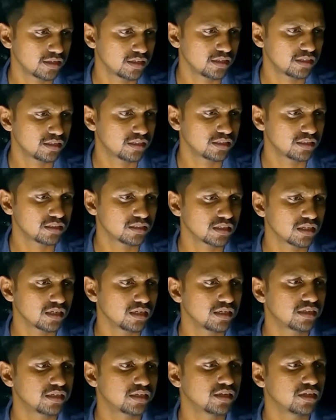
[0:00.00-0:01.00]
it is in
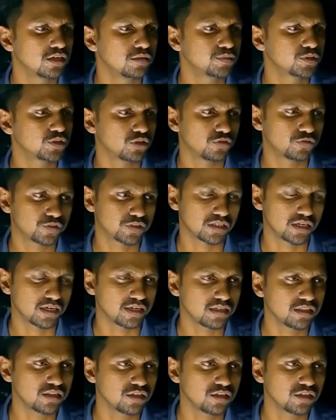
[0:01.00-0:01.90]
terms of sine.